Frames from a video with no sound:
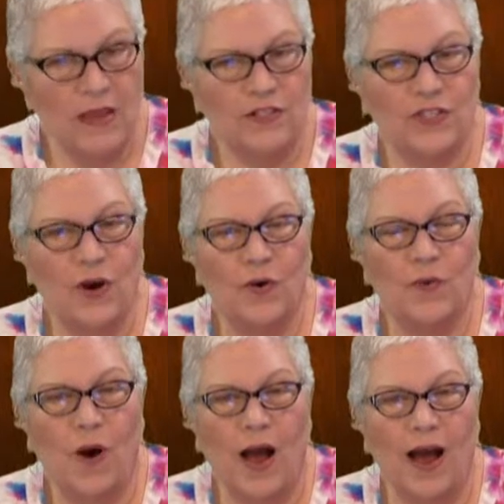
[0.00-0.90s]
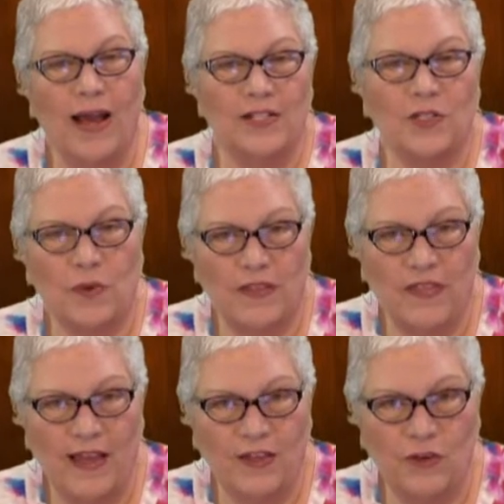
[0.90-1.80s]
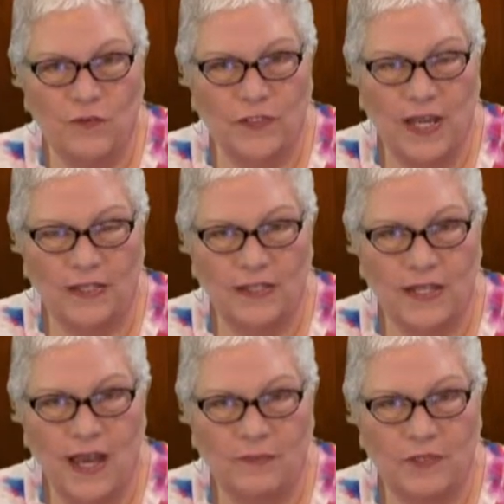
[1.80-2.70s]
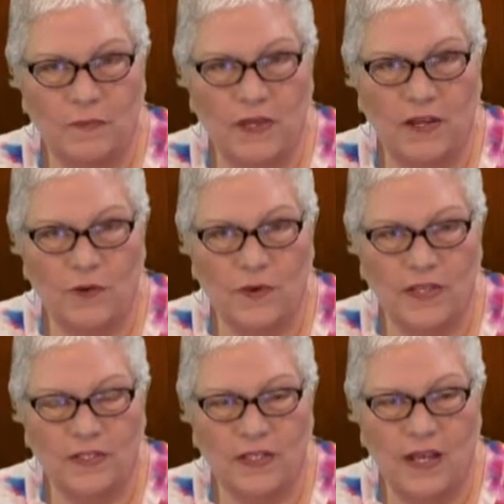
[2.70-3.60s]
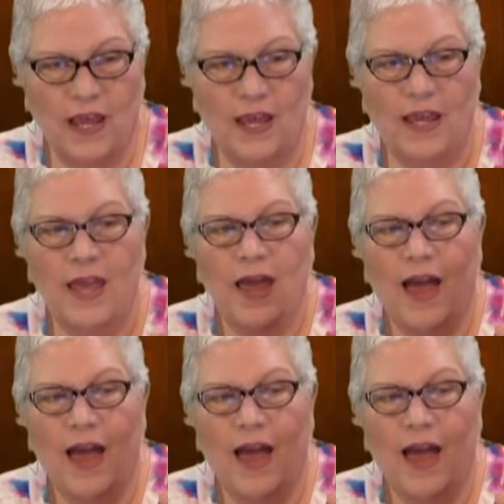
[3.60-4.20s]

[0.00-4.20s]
So I just want to thank you for taking the time to be here with us today.